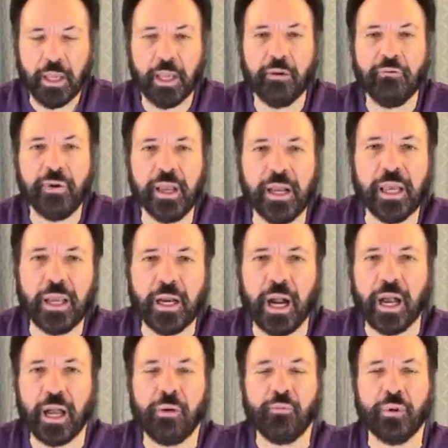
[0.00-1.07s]
And really,
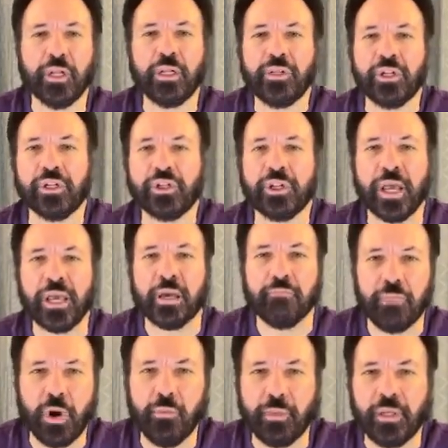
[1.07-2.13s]
I want to just take a
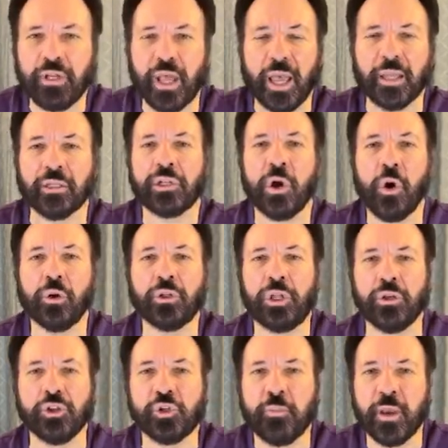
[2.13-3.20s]
moment and talk to
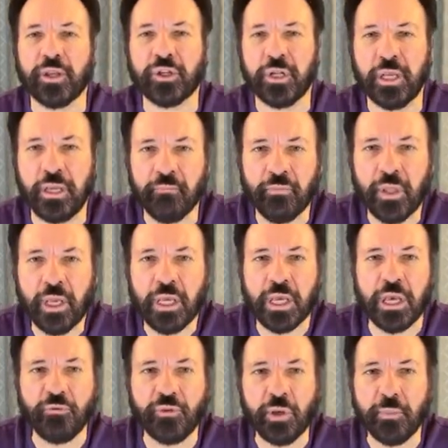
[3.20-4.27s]
you, especially
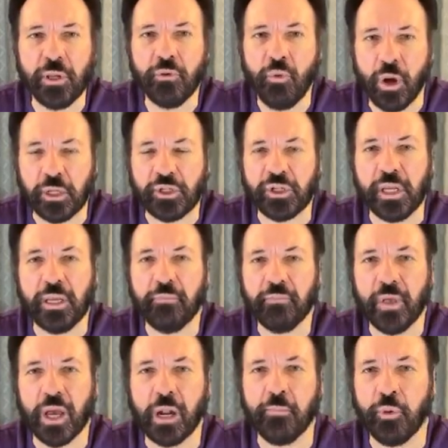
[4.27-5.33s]
if you've been
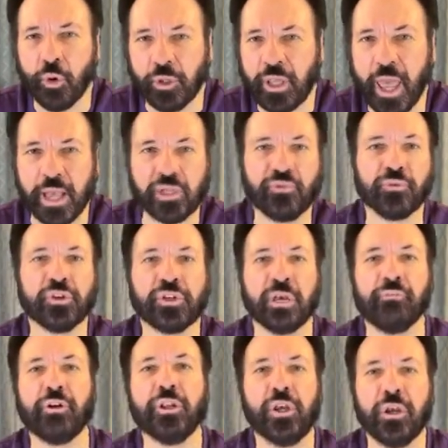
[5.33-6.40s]
watching our broadcast for
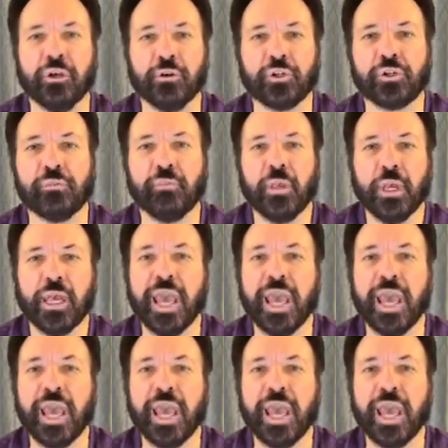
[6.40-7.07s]
several years,